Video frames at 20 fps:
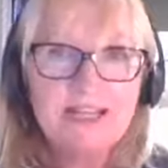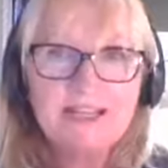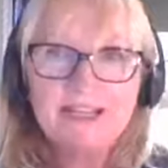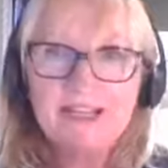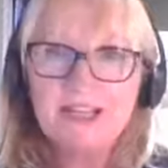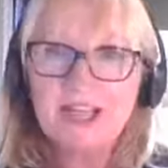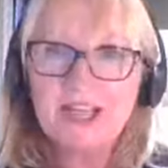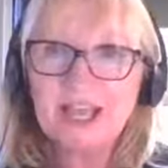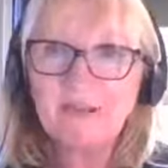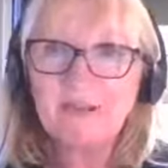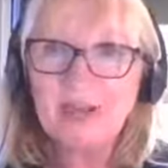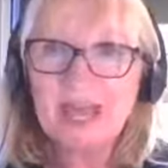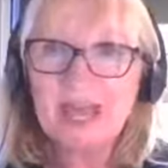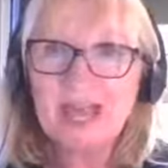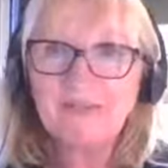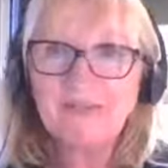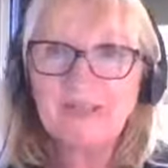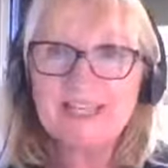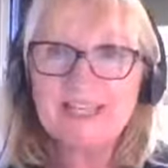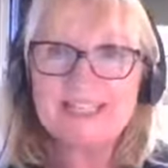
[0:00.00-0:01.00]
So there we
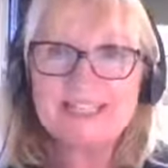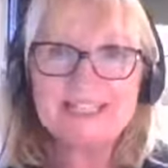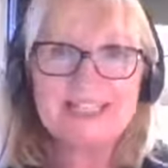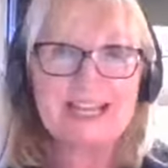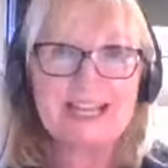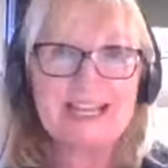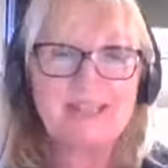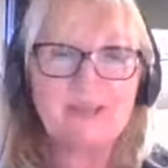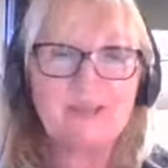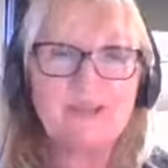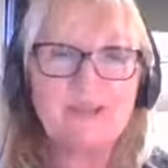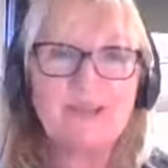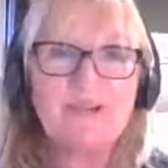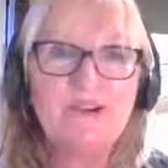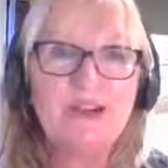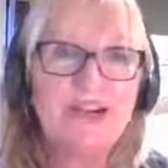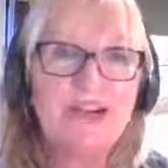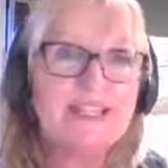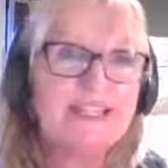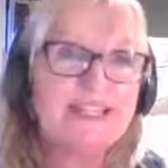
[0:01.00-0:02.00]
have it. There's all your
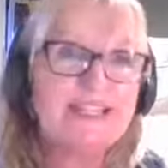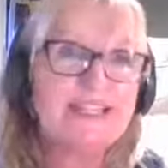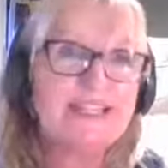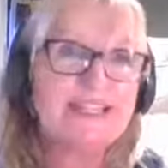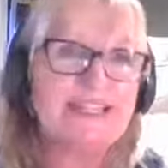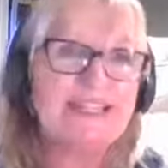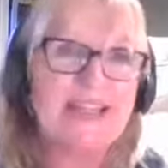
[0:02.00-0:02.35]
answers.